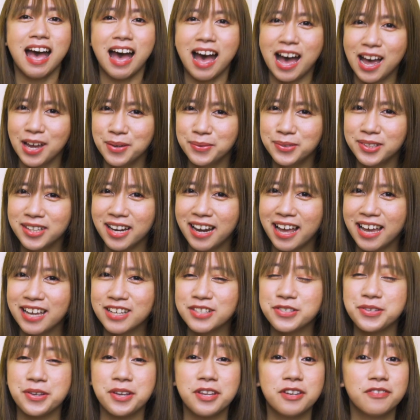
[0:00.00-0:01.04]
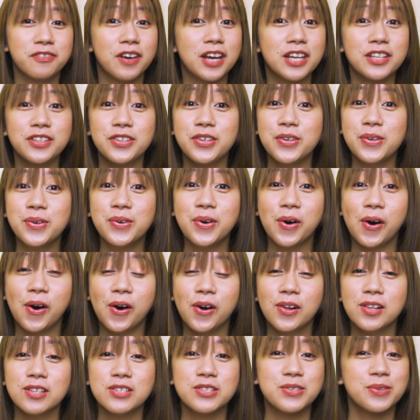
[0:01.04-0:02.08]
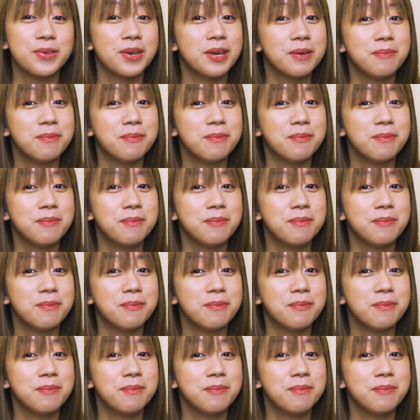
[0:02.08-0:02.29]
I would like to invite you all to